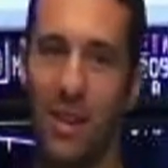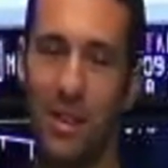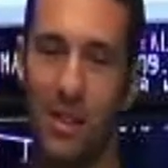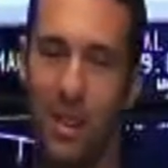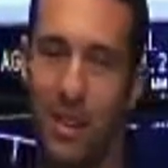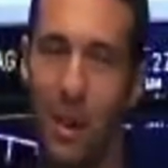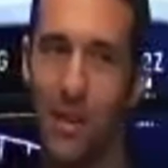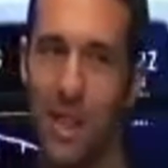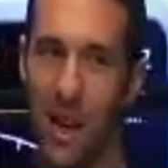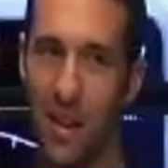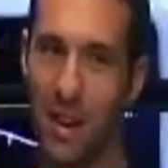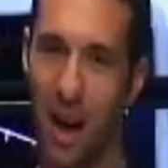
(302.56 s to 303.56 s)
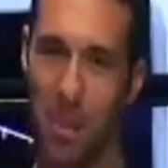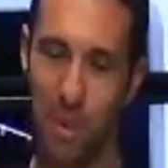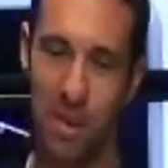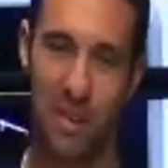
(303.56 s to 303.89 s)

The self test happens